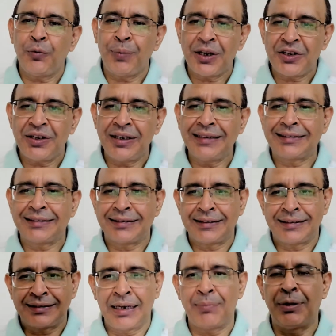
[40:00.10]
your patient is
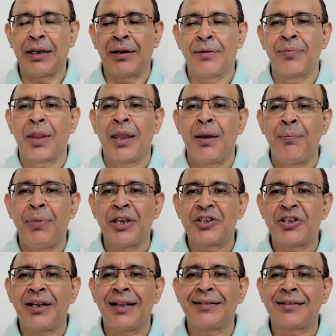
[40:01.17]
stable,
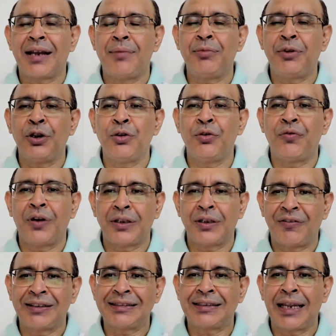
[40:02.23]
patient has come to you for the
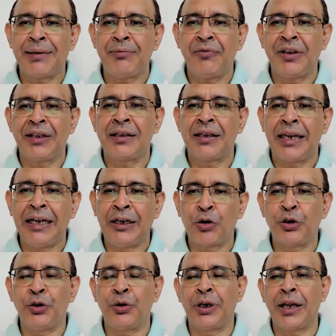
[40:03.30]
first time with
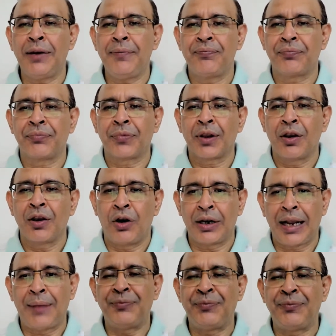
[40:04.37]
ketonuria
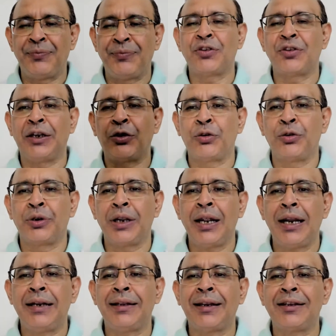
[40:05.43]
or absence of
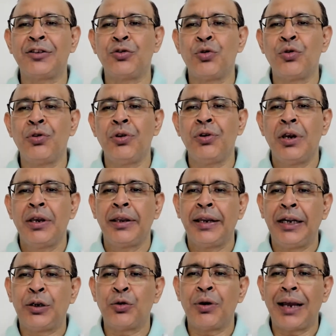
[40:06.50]
ketonuria and there is no
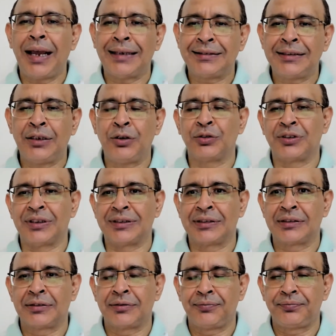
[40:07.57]

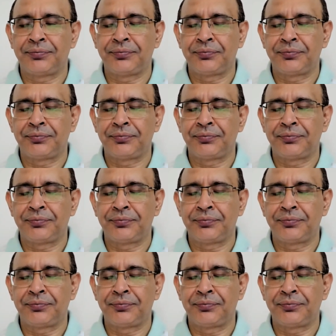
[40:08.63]
ketoacidosis,